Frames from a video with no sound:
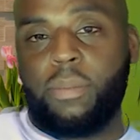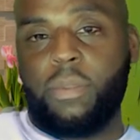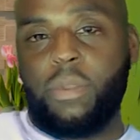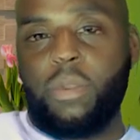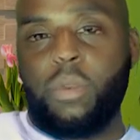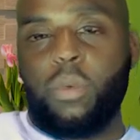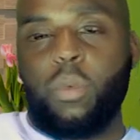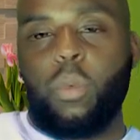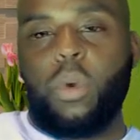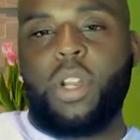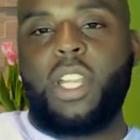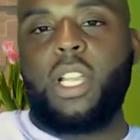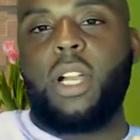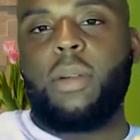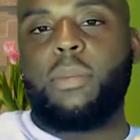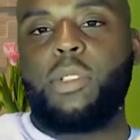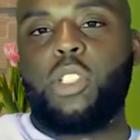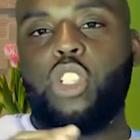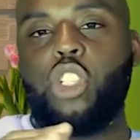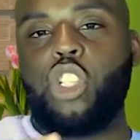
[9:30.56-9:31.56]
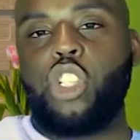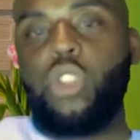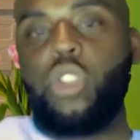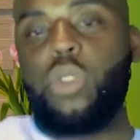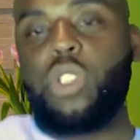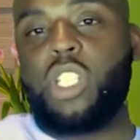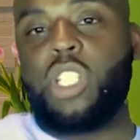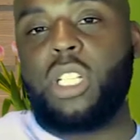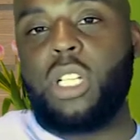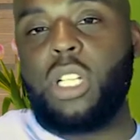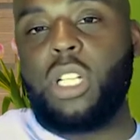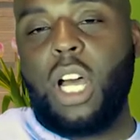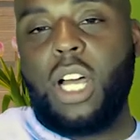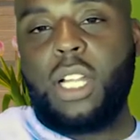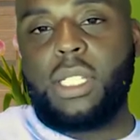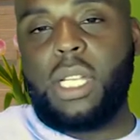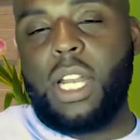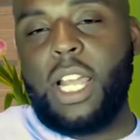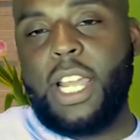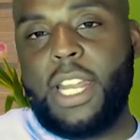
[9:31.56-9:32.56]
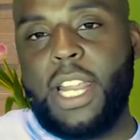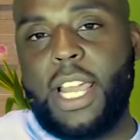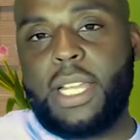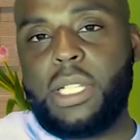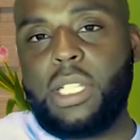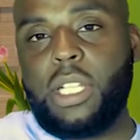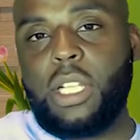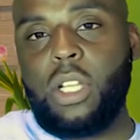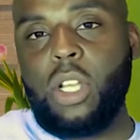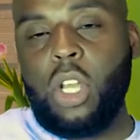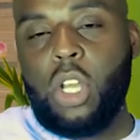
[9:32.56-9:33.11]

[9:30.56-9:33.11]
When it comes to choosing an underlying asset